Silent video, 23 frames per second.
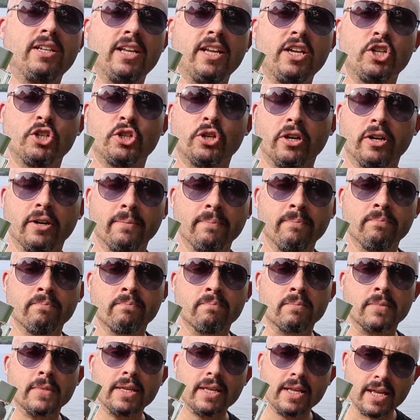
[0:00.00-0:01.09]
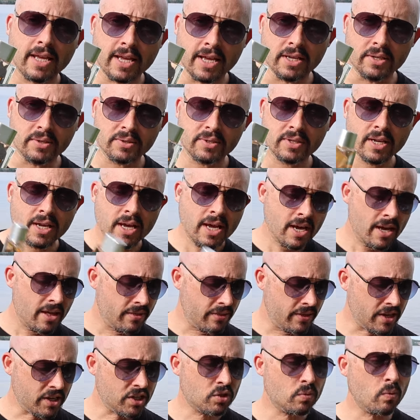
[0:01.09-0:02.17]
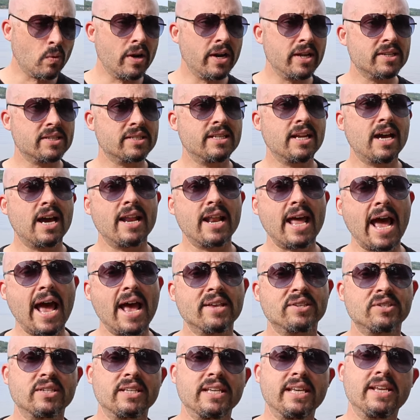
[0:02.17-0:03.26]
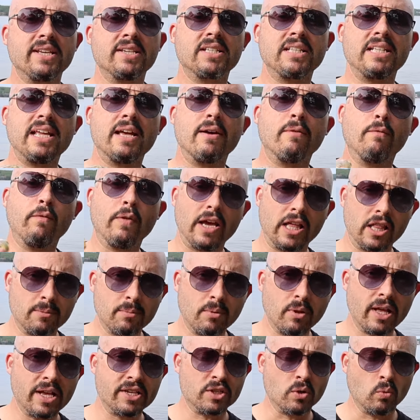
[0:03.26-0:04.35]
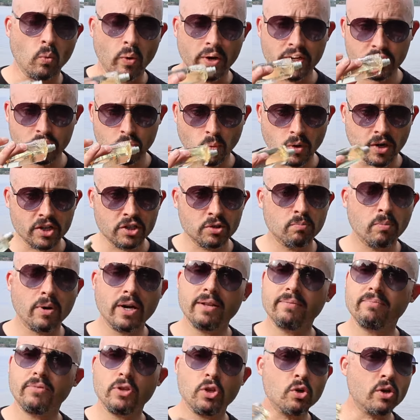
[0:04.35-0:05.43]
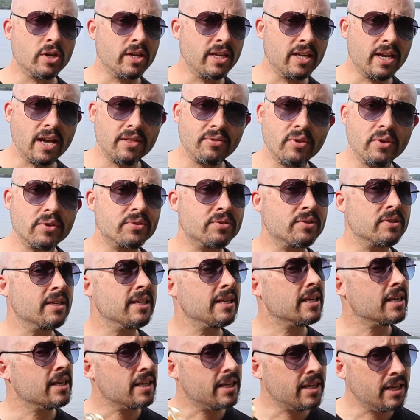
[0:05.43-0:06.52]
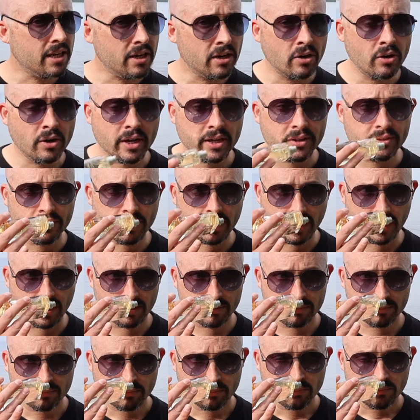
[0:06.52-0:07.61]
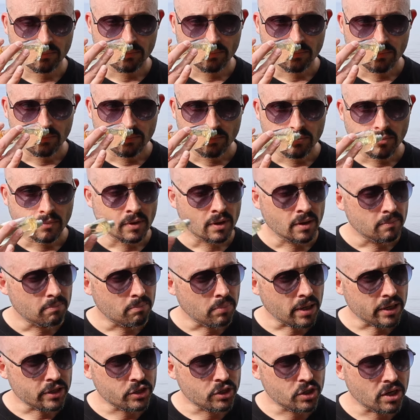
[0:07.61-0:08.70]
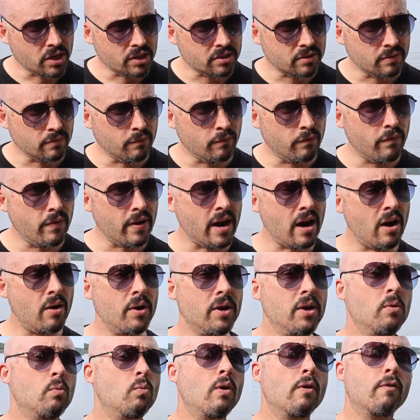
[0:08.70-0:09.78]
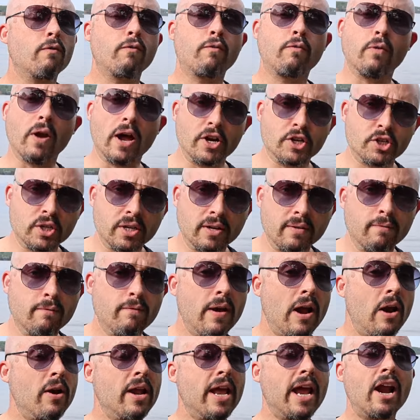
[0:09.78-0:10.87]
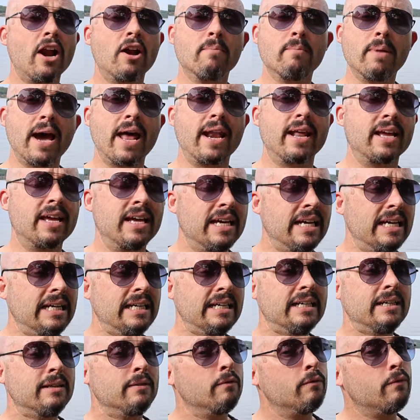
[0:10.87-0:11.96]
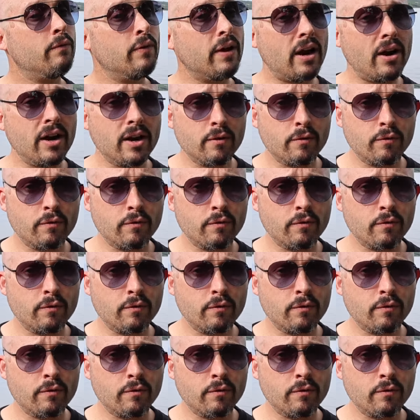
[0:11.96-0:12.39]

t-shirt is. This one is not as easily available as it once was, but you can get this here and there. But just very refreshing, very aromatic, very